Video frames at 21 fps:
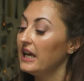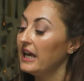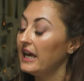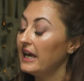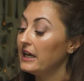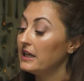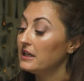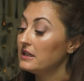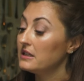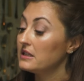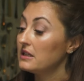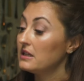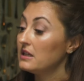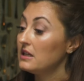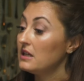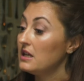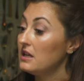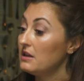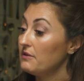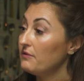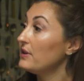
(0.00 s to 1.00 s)
And
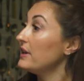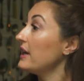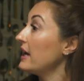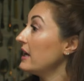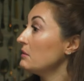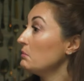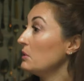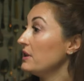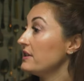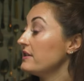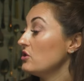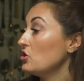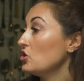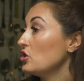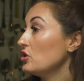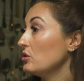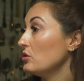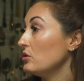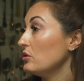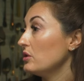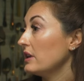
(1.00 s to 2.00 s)
if an animal is
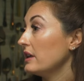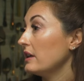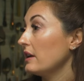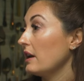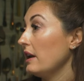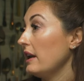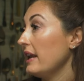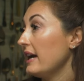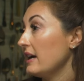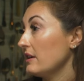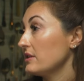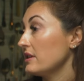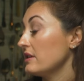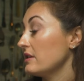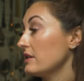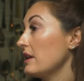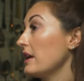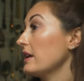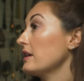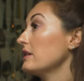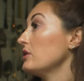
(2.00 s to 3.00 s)
insured, it allows
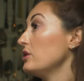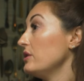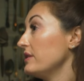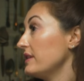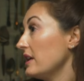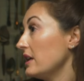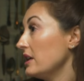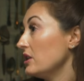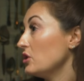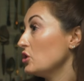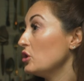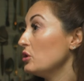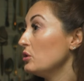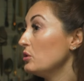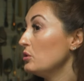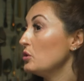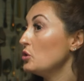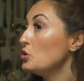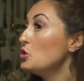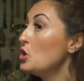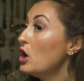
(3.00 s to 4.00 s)
us, like you say,
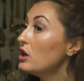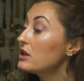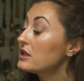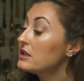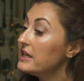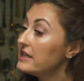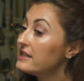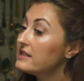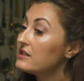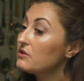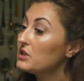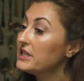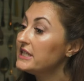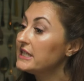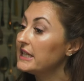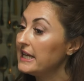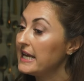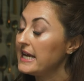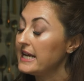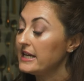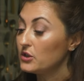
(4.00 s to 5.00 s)
to not necessarily
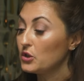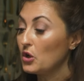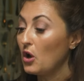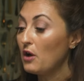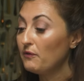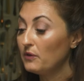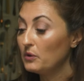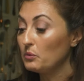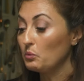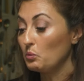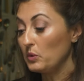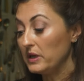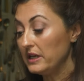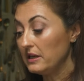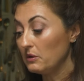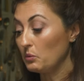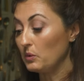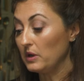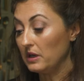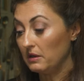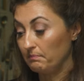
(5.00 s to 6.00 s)
delay. So often
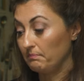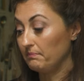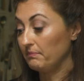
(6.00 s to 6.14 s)
we're